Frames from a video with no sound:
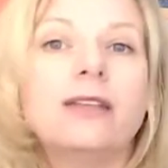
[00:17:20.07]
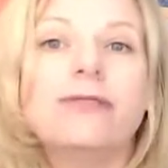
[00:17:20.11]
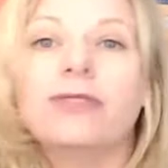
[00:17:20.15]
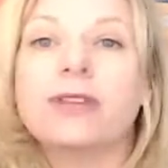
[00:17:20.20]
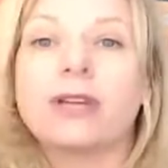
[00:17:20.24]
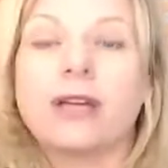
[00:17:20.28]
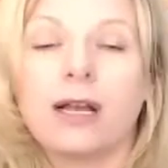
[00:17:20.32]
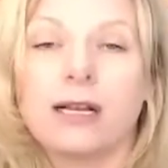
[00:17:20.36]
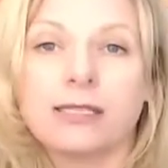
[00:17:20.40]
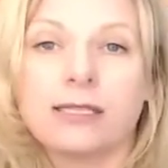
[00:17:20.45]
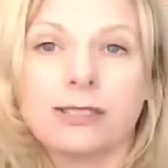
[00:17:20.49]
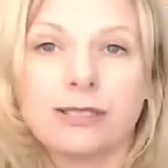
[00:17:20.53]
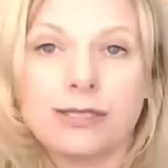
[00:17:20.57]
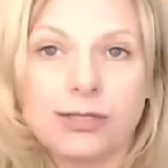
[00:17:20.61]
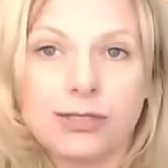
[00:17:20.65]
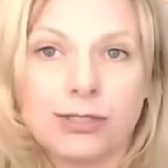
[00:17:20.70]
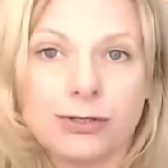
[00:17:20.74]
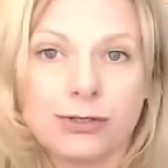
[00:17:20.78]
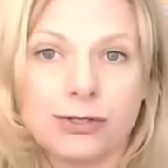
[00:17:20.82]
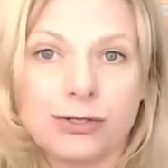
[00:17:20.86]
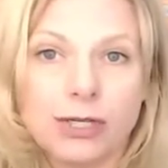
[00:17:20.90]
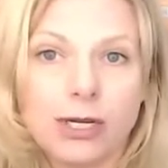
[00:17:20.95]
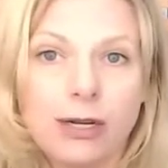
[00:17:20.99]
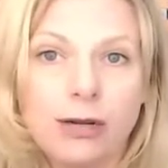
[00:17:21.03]
in the
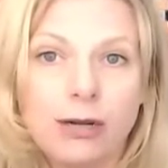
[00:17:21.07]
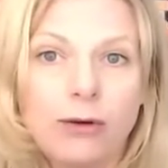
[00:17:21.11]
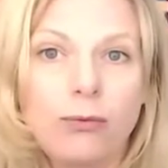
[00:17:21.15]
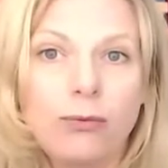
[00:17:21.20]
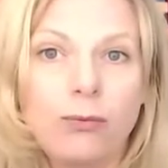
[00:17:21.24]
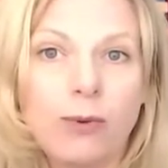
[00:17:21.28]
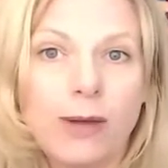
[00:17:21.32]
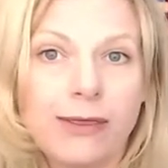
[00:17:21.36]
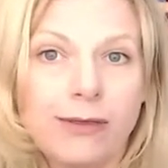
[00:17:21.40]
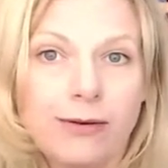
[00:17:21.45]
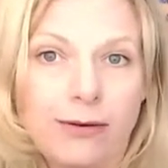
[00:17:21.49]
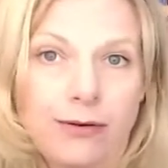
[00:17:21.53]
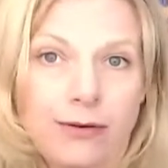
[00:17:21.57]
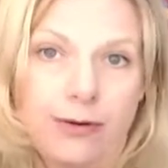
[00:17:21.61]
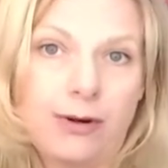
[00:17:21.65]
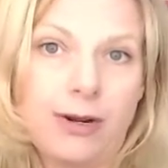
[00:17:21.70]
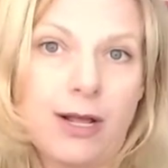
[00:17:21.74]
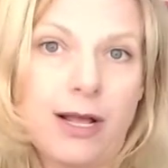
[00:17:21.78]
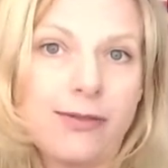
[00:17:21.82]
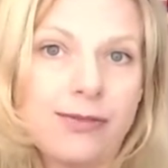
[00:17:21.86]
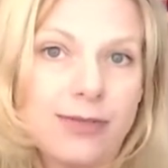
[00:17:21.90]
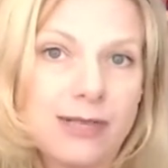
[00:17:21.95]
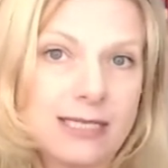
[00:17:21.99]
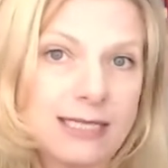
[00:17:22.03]
Constitution whether or
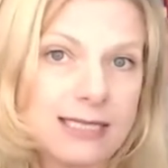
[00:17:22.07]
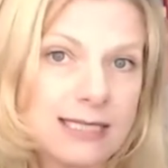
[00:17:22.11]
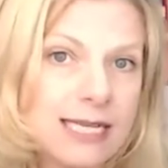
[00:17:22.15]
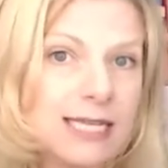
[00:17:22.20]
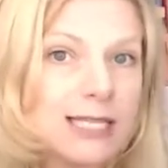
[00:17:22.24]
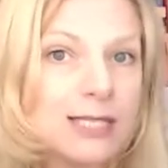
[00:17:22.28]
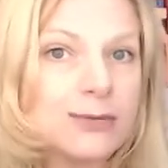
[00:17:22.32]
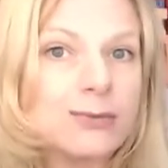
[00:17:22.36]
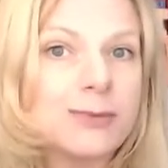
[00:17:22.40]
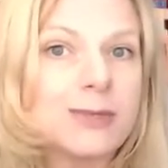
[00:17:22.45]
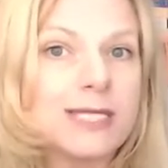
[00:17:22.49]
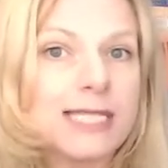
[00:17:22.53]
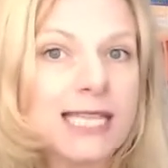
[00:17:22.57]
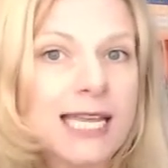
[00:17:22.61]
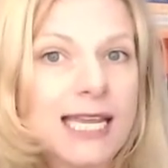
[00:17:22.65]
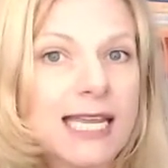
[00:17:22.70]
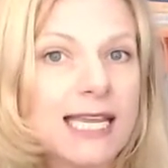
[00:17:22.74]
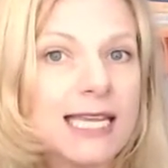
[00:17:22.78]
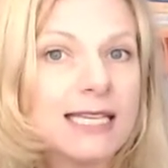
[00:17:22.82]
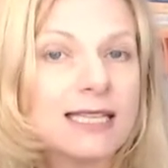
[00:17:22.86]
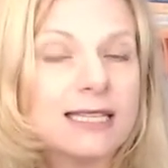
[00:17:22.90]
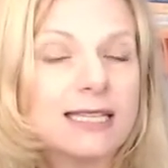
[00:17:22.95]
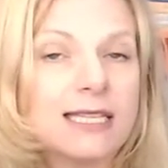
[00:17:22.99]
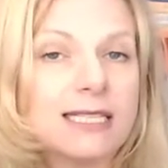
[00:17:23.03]
not the states
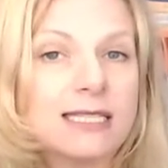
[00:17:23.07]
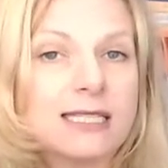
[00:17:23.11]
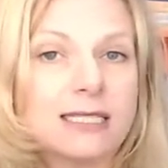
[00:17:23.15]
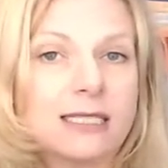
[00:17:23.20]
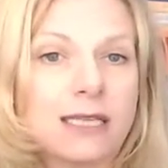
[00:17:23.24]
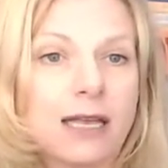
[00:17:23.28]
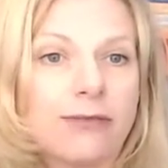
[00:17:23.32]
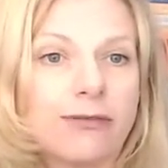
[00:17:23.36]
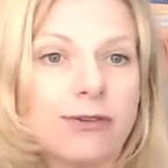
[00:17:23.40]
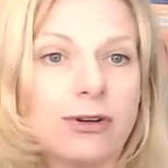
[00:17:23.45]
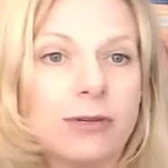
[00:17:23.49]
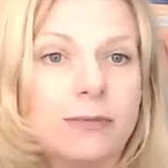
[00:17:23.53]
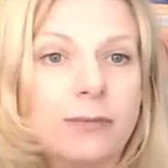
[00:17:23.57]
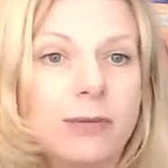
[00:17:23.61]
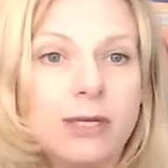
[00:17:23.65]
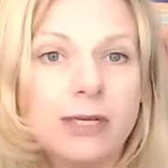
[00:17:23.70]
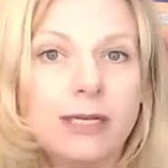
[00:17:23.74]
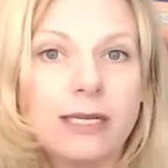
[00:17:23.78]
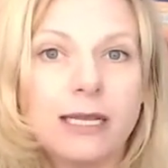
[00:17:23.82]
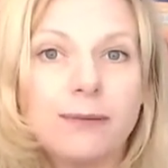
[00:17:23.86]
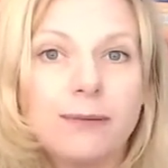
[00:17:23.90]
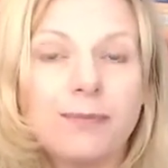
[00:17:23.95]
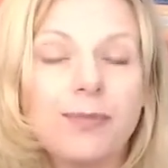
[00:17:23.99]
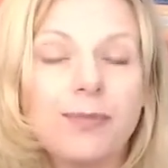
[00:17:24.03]
retain this sovereign immunity.